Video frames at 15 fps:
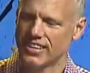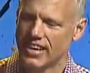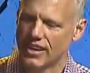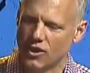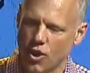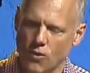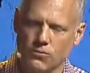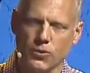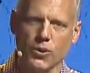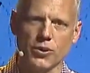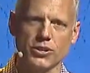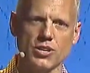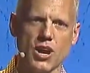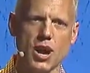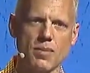And hopefully, we're
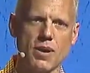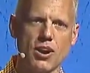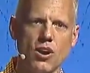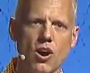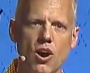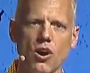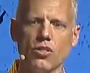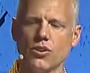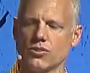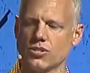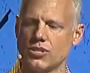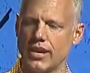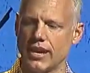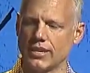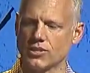going to talk about all
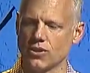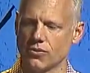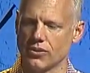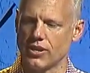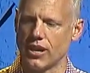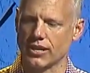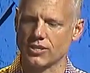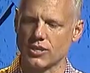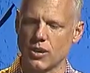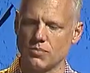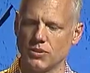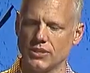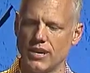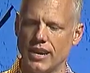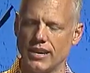those things over the next
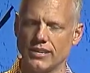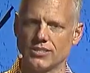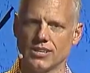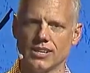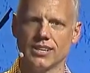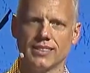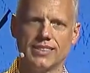couple days.